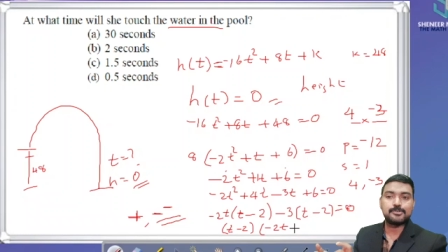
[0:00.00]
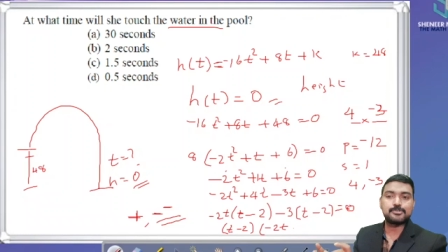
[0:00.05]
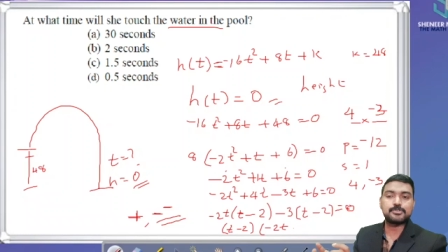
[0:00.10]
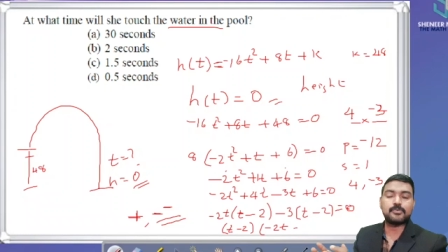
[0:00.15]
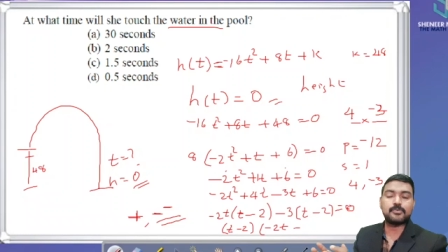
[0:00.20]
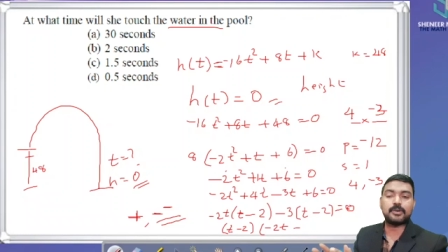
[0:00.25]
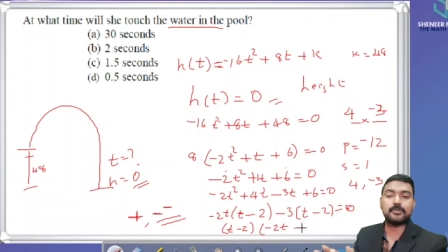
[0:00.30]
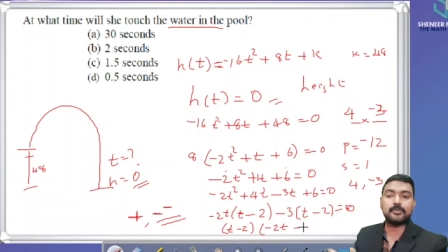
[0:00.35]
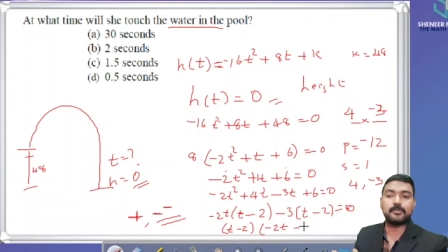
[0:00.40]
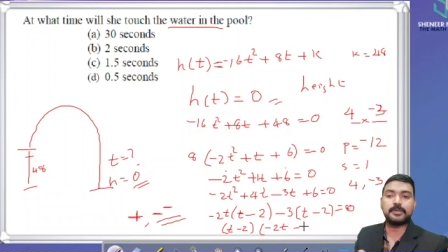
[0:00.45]

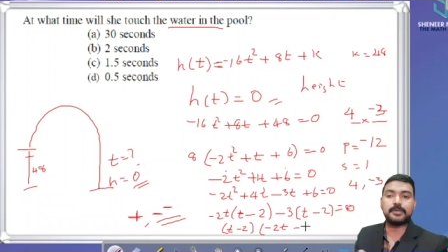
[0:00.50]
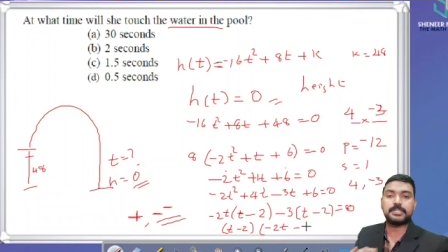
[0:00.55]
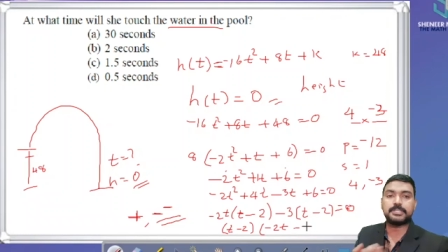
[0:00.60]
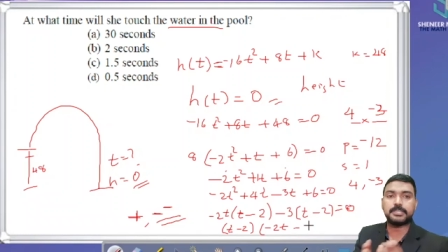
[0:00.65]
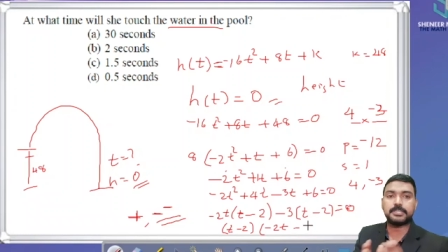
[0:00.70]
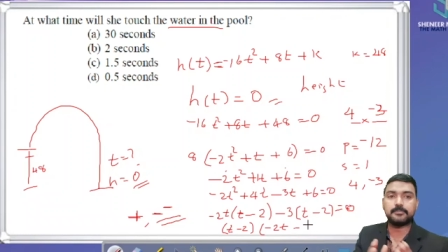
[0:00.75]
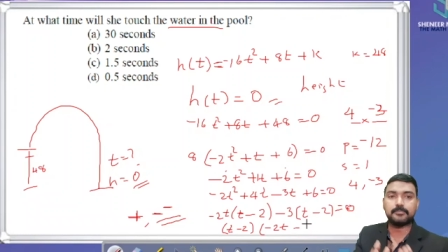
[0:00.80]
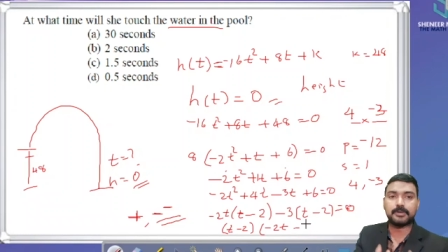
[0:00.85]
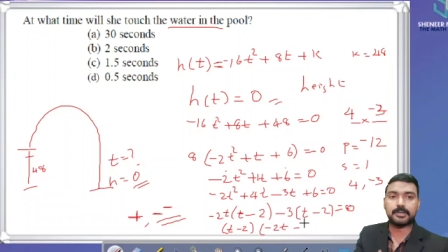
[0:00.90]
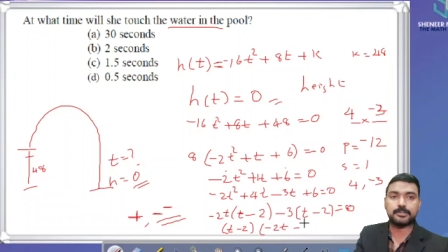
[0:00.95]
So what will be
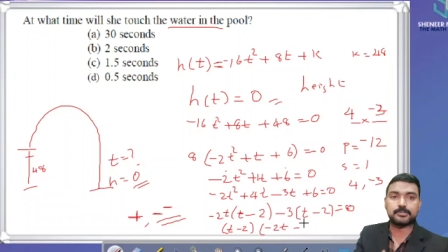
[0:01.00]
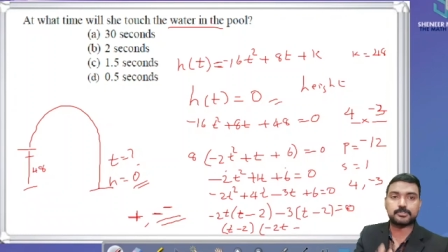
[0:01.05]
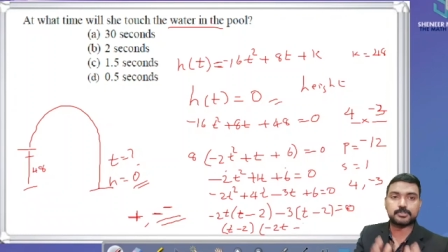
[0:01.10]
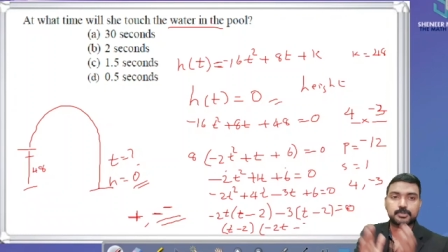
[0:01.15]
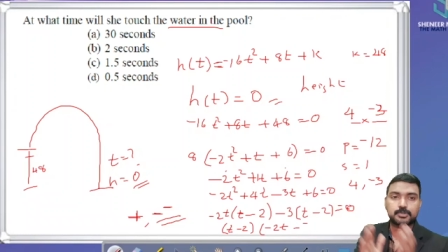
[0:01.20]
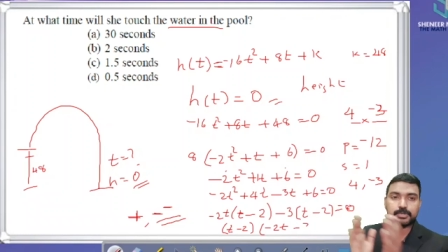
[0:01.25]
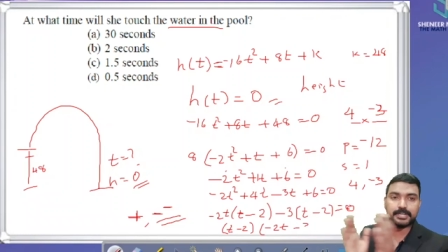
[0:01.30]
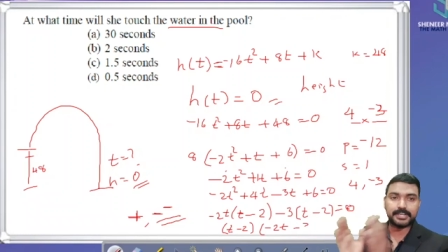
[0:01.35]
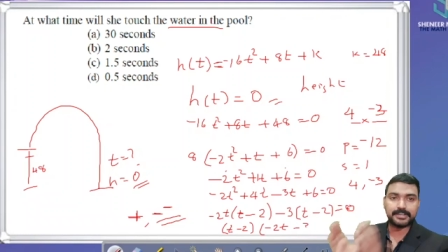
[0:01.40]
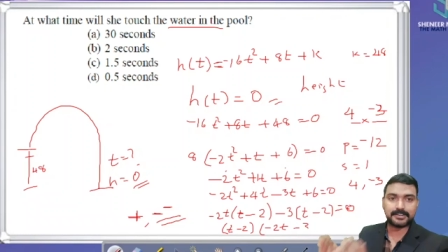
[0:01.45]
t minus
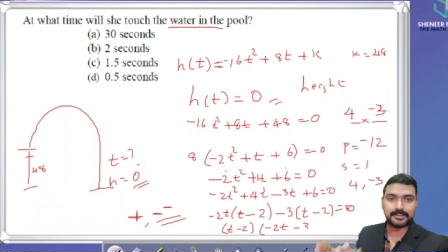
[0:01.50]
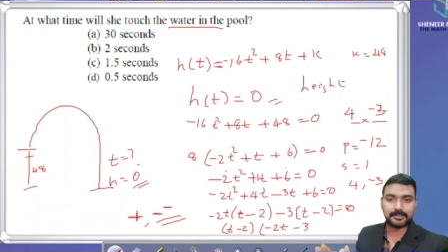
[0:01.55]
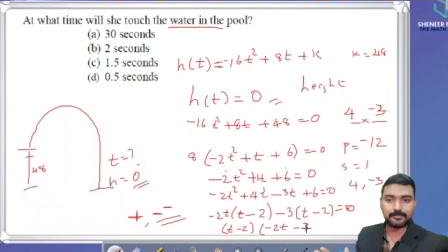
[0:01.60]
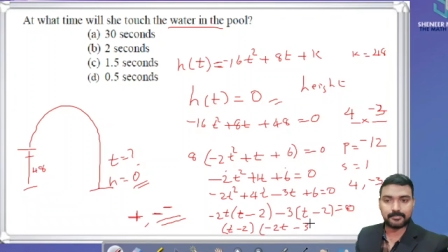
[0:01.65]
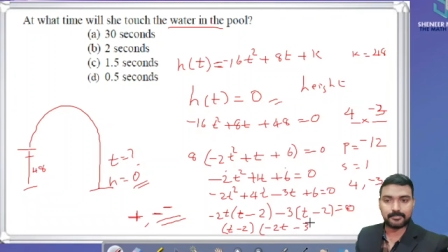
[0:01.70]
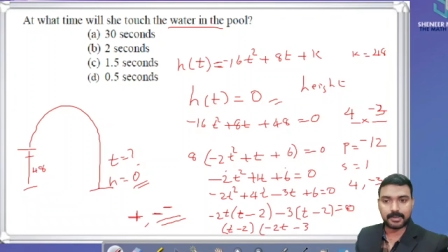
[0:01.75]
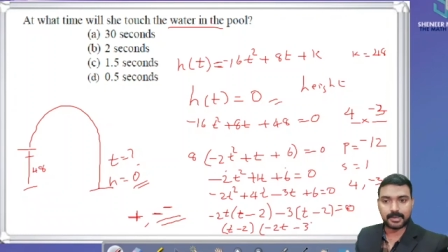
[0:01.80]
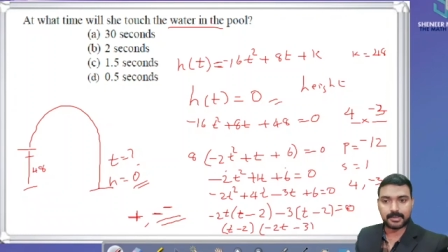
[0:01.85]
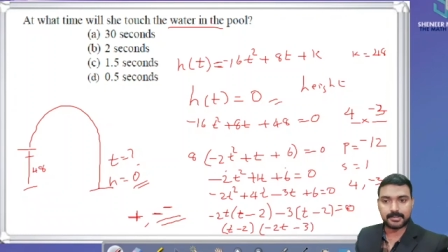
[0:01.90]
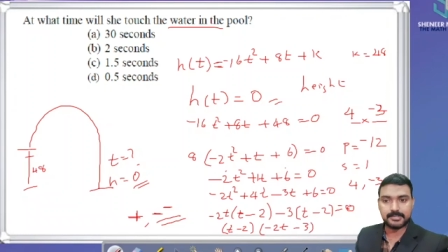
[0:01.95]
2
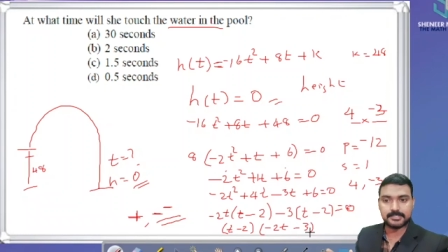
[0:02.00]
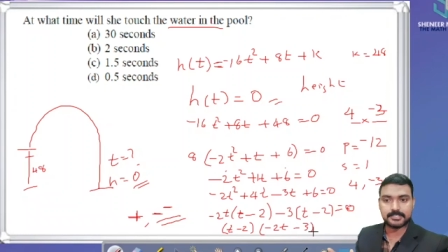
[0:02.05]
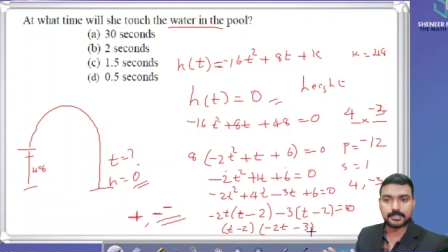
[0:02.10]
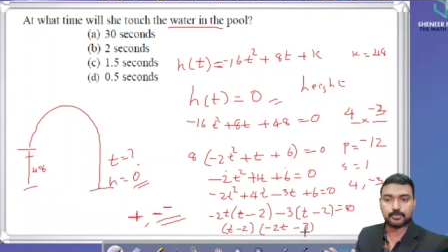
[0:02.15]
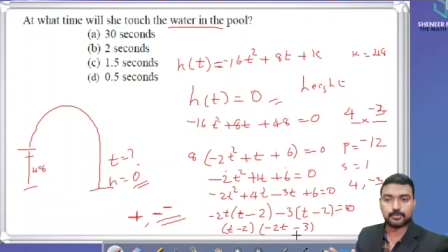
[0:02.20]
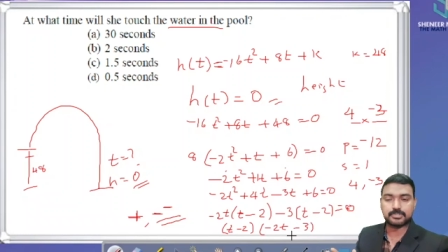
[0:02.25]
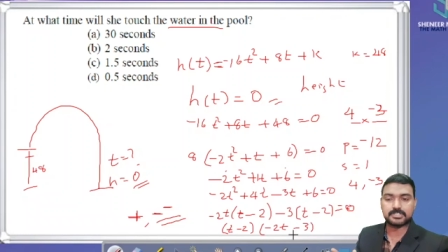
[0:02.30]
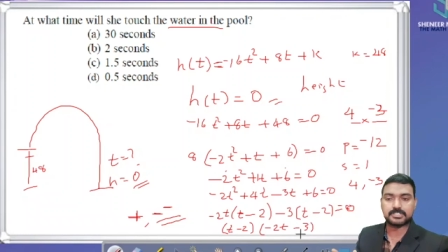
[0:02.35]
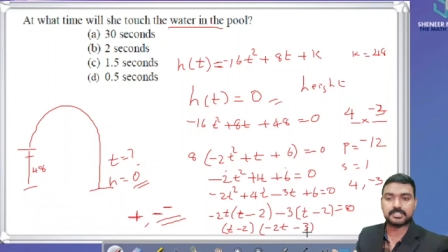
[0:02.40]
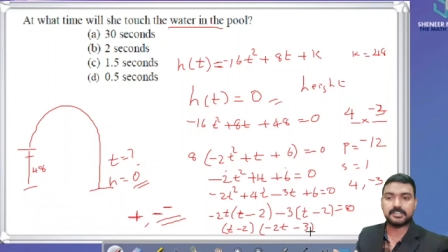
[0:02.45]
taken balance
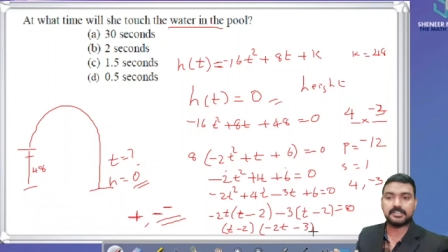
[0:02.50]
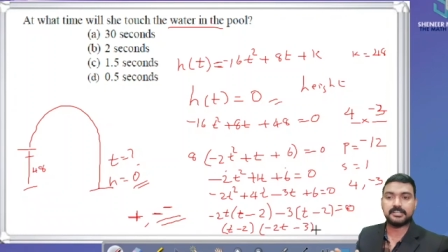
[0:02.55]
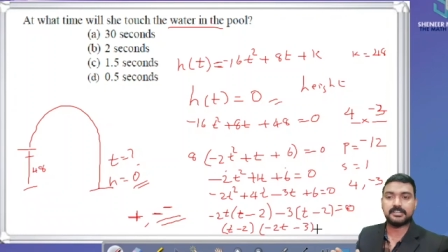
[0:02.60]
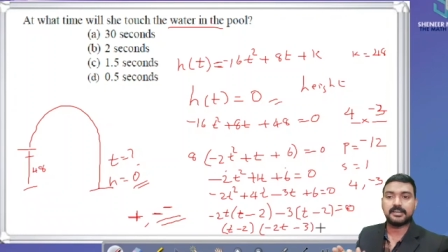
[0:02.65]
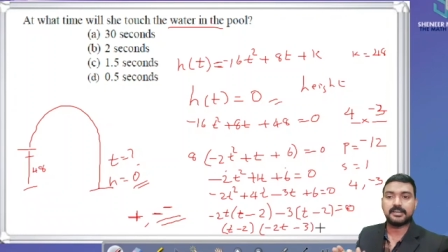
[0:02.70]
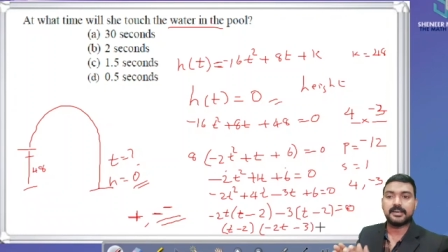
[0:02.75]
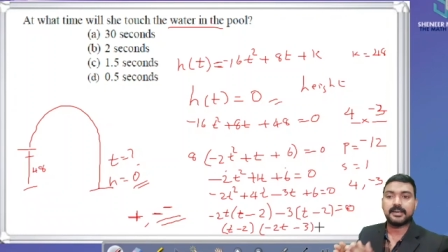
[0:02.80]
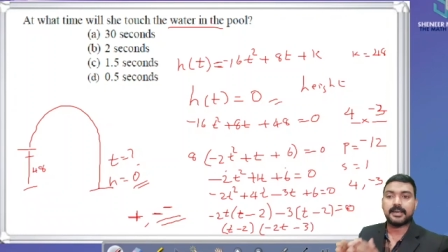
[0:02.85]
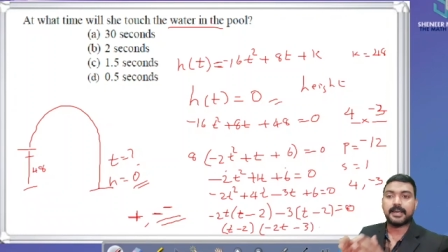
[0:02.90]
outside